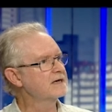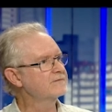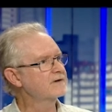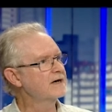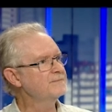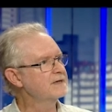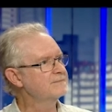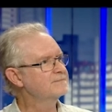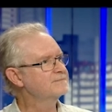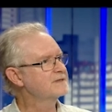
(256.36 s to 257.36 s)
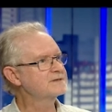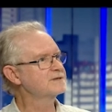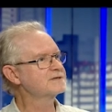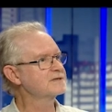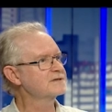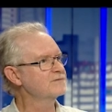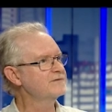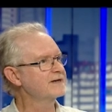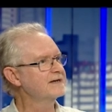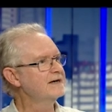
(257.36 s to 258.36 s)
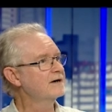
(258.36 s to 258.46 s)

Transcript: can overcome me. It's just terrific.